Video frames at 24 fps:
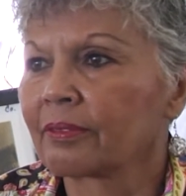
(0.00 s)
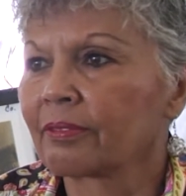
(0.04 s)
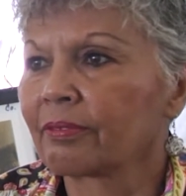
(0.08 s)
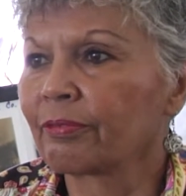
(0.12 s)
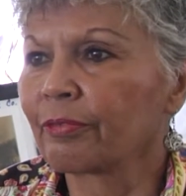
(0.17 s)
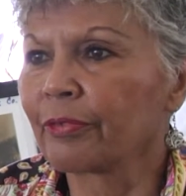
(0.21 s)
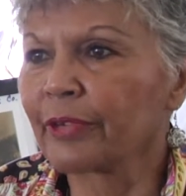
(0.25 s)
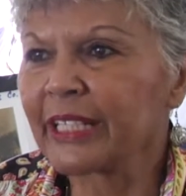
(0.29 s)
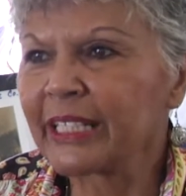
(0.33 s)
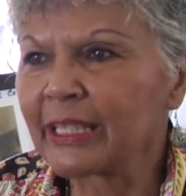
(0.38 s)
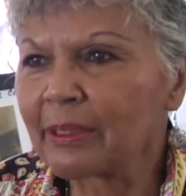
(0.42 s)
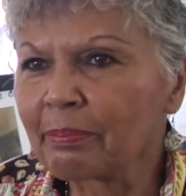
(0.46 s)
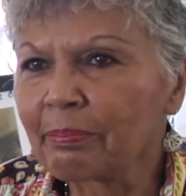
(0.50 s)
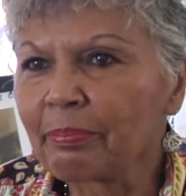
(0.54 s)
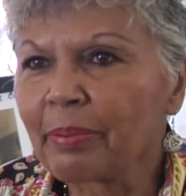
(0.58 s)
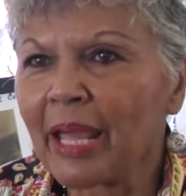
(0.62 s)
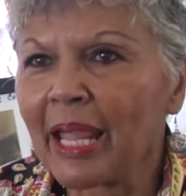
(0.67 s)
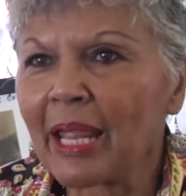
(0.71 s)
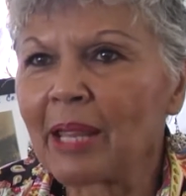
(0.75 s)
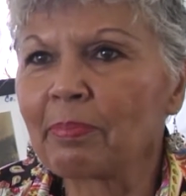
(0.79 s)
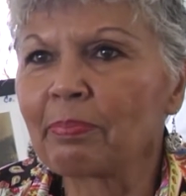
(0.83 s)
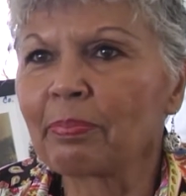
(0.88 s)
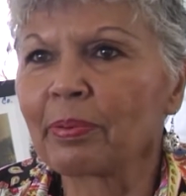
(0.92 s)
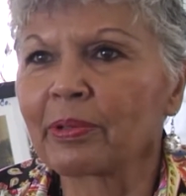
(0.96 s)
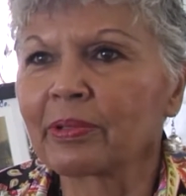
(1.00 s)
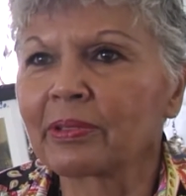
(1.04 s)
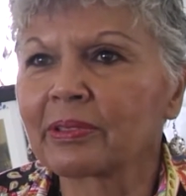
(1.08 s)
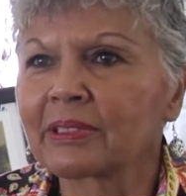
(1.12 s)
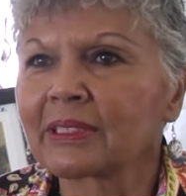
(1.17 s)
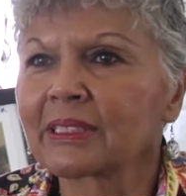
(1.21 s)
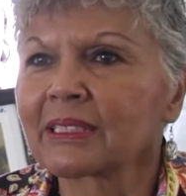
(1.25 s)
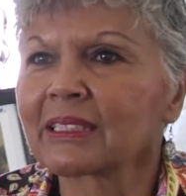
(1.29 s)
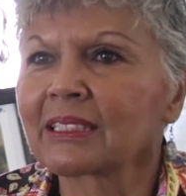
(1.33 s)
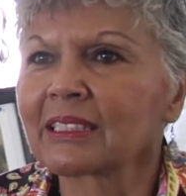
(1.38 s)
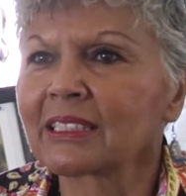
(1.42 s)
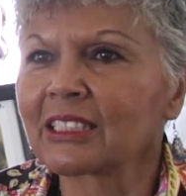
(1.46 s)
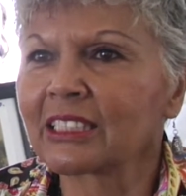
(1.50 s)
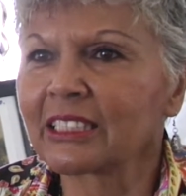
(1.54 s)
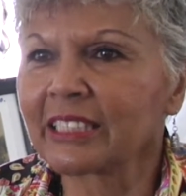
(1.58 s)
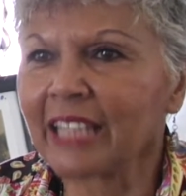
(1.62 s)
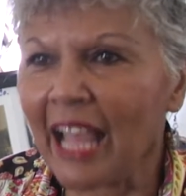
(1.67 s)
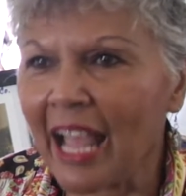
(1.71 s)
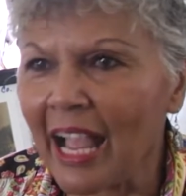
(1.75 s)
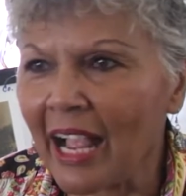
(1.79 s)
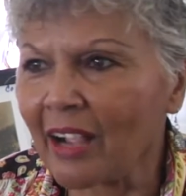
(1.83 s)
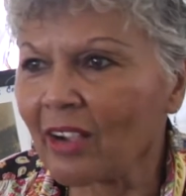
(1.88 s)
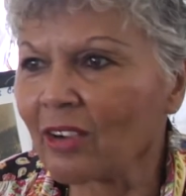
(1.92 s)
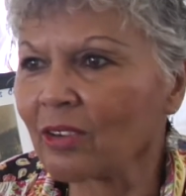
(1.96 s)
freedom papers, the
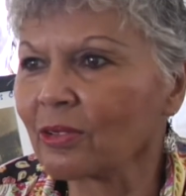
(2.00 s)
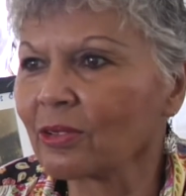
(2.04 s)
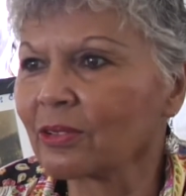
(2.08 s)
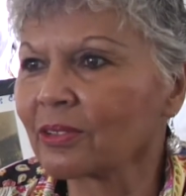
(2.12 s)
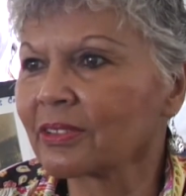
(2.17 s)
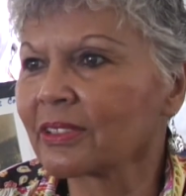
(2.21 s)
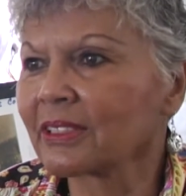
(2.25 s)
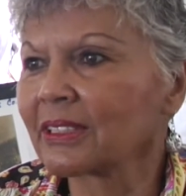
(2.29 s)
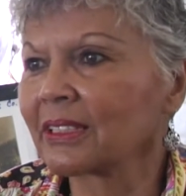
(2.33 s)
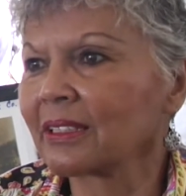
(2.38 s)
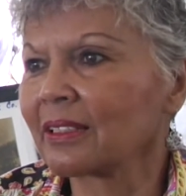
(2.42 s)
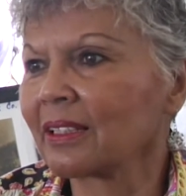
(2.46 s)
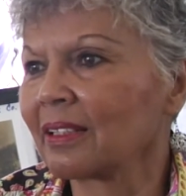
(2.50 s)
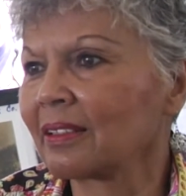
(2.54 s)
shackles,